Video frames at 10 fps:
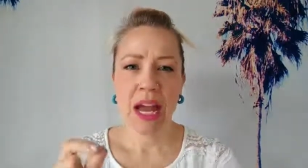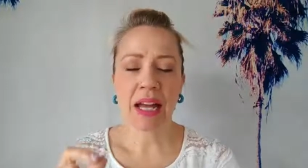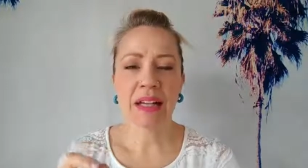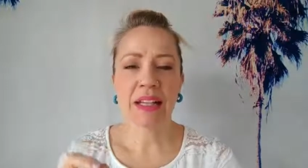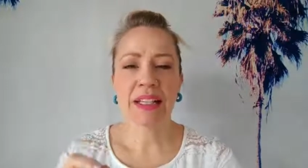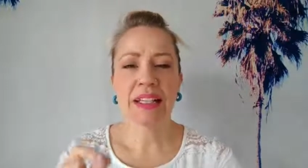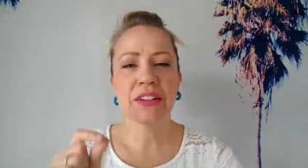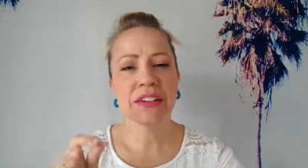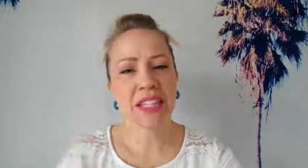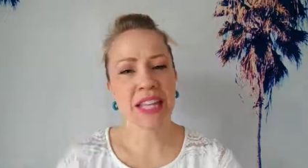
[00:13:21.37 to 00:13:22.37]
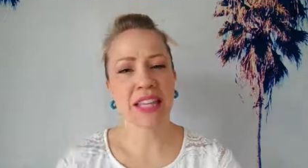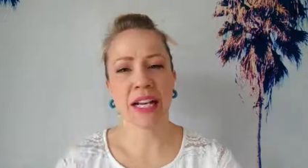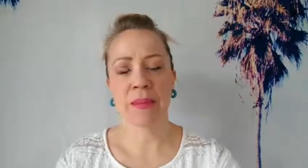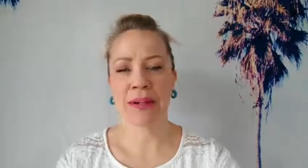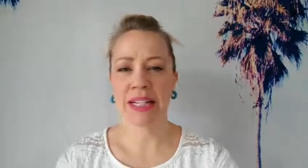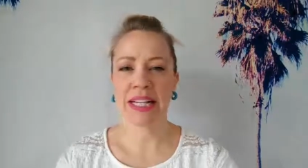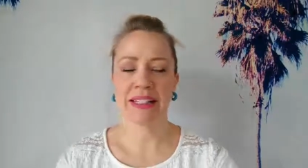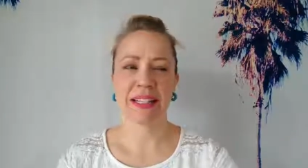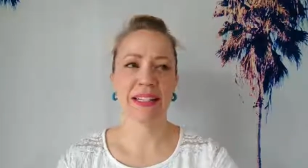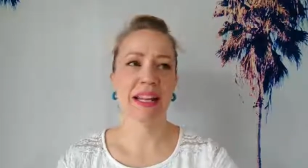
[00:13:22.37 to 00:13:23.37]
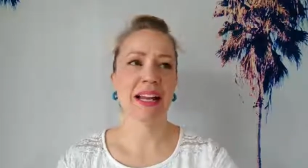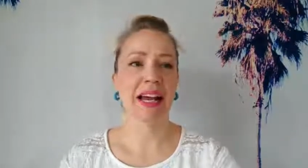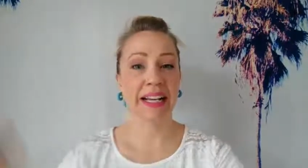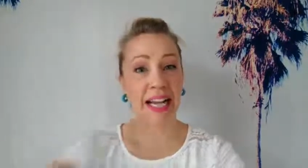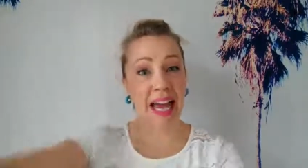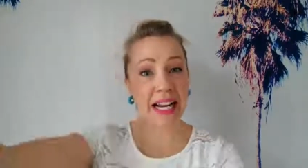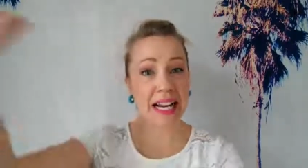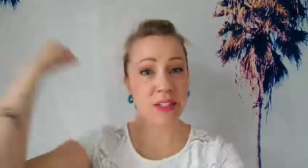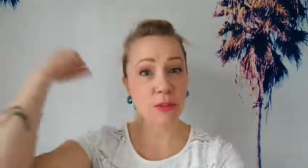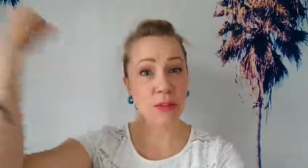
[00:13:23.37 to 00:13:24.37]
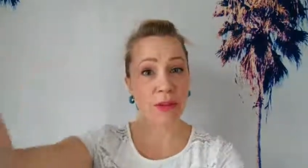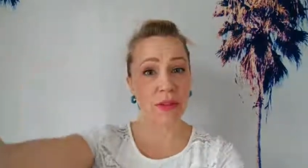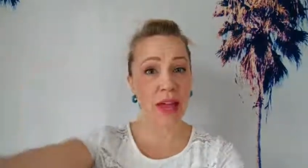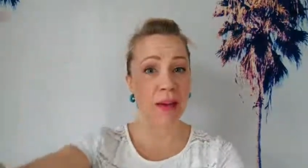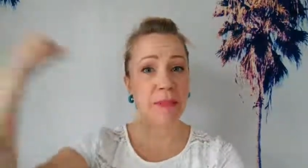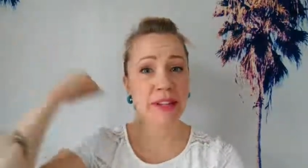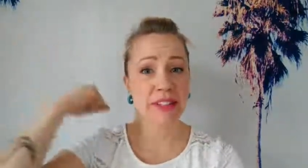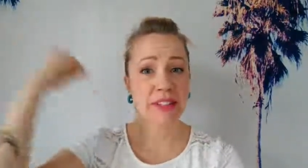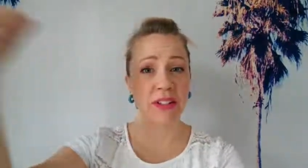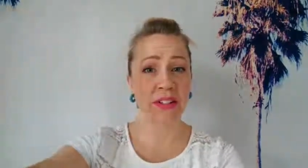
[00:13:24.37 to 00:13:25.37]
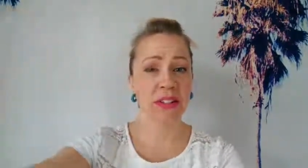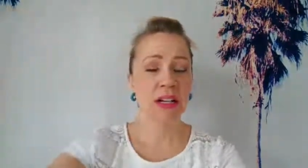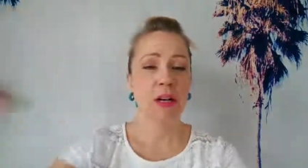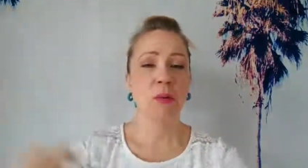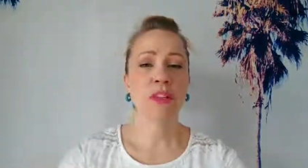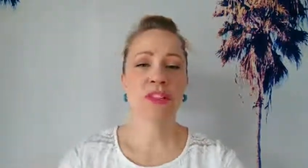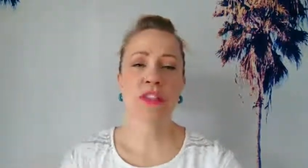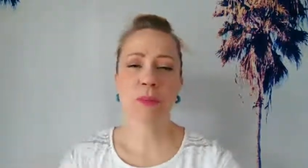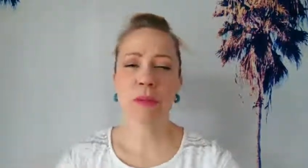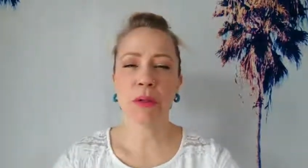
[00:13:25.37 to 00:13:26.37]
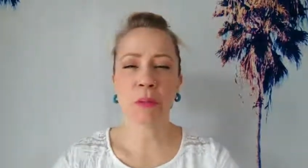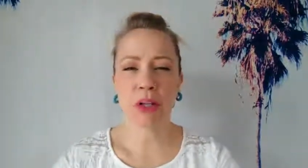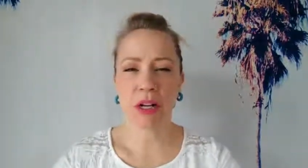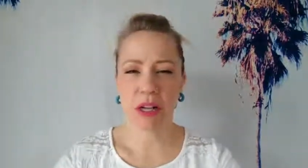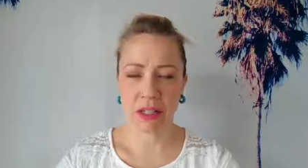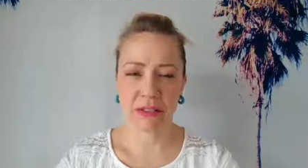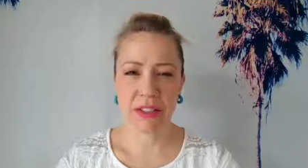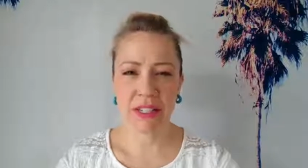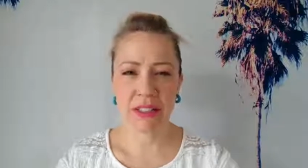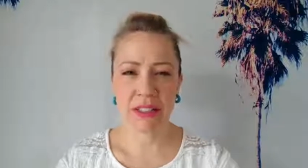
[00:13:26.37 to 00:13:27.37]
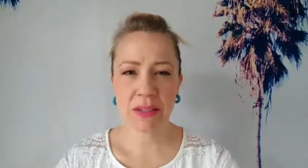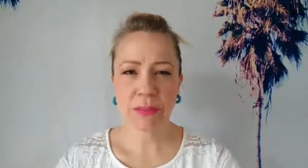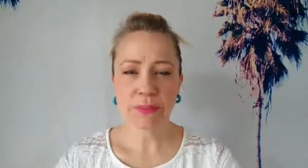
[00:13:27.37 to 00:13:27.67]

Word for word: And here's the thing about needs is that, again, as we build that muscle, we start to build more confidence